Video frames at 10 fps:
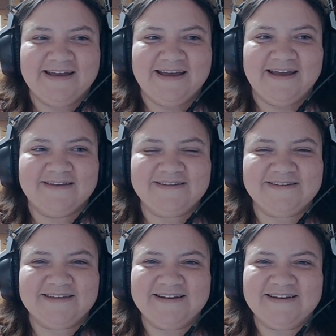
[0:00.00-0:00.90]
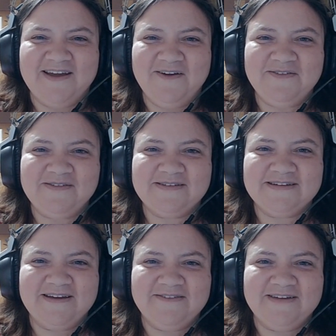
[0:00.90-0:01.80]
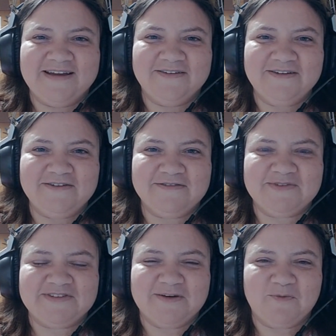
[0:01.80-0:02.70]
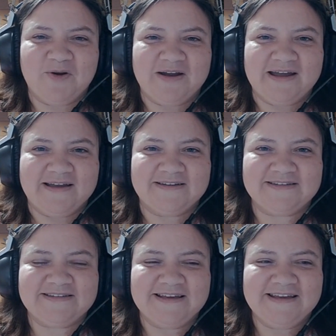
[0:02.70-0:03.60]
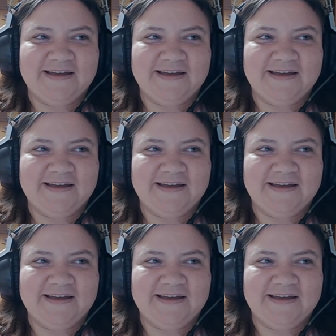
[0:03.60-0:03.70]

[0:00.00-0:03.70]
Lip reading: And she's like, no, I know you from somewhere else."